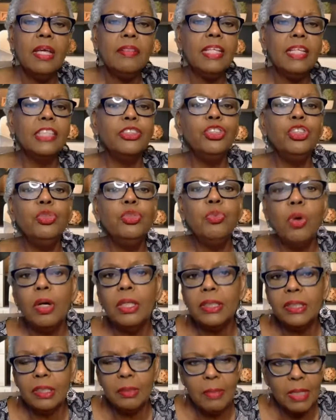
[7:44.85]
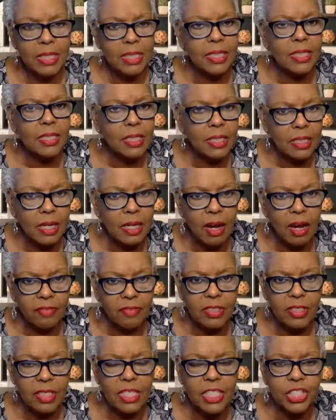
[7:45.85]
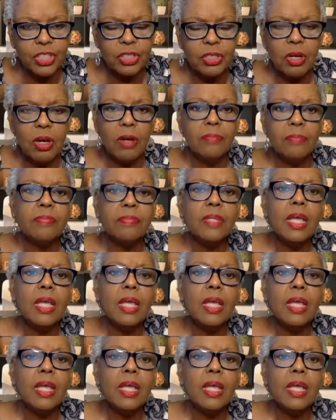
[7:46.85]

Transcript: that you want some extended conversation on.